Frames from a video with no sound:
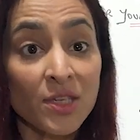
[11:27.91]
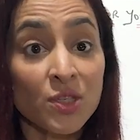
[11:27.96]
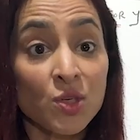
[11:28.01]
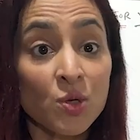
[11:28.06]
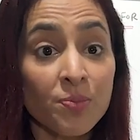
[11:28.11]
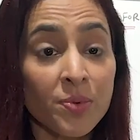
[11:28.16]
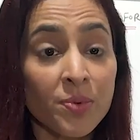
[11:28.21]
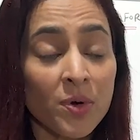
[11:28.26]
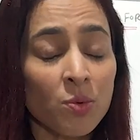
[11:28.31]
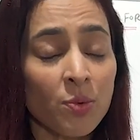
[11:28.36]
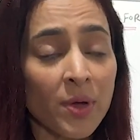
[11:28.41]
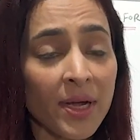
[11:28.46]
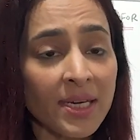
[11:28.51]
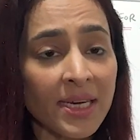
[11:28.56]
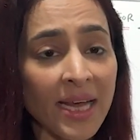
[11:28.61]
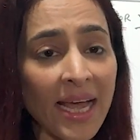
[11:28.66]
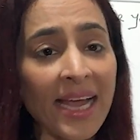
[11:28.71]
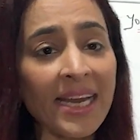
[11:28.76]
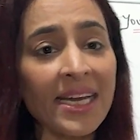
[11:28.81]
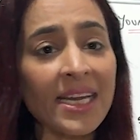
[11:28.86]
to
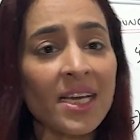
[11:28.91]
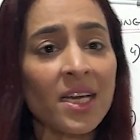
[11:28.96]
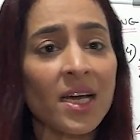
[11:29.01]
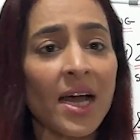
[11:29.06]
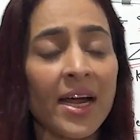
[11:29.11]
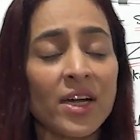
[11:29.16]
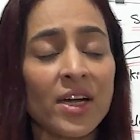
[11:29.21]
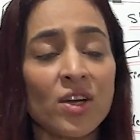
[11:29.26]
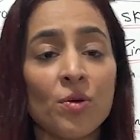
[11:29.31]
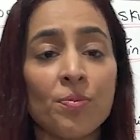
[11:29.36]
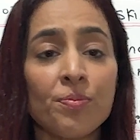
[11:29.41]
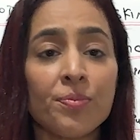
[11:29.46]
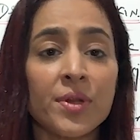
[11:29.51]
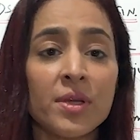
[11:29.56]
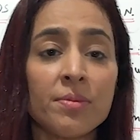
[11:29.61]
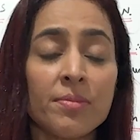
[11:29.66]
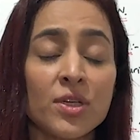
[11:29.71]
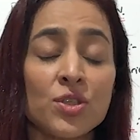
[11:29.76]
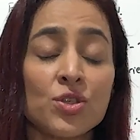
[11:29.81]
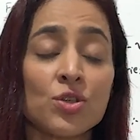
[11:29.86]
prevent any kind of
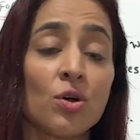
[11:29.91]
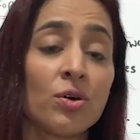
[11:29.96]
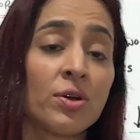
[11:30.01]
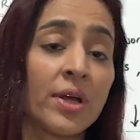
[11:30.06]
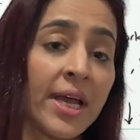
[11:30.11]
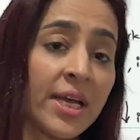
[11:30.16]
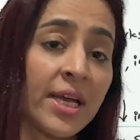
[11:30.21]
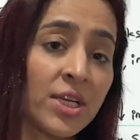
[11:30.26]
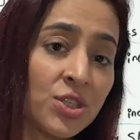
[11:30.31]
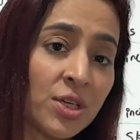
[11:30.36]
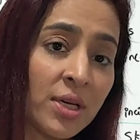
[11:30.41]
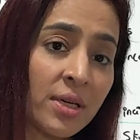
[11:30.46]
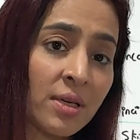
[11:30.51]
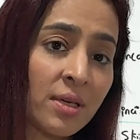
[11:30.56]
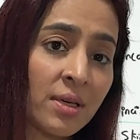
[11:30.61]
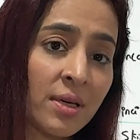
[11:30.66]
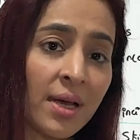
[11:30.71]
premature aging